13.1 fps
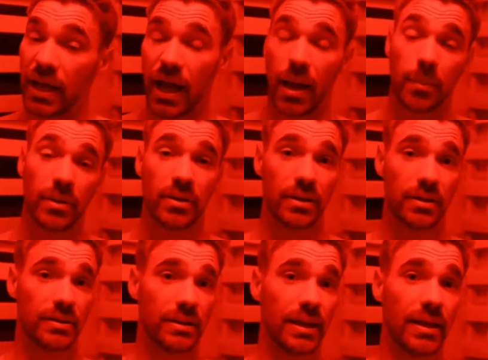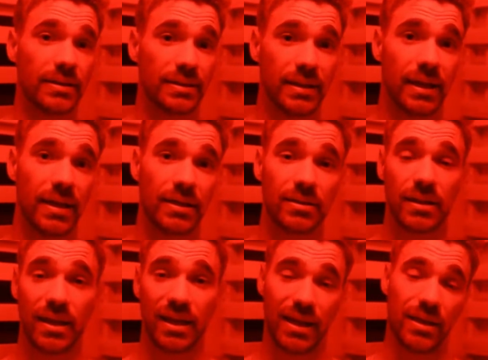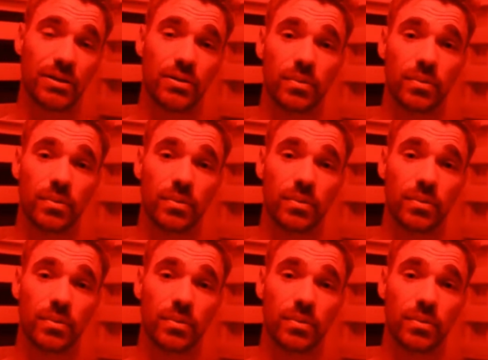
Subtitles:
commonly in today's day and age.